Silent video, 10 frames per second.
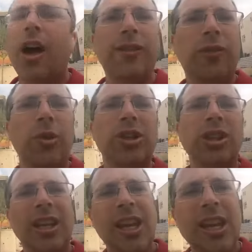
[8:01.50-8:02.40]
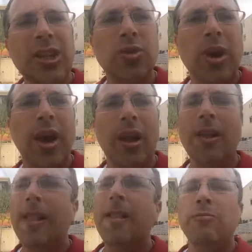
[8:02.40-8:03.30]
Unfortunately, Israel,
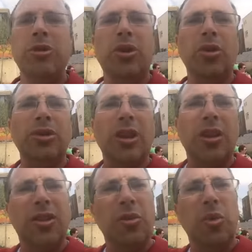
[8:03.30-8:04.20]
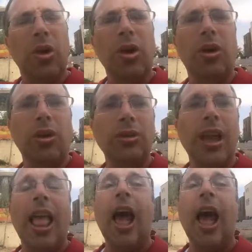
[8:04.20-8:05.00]
because the world...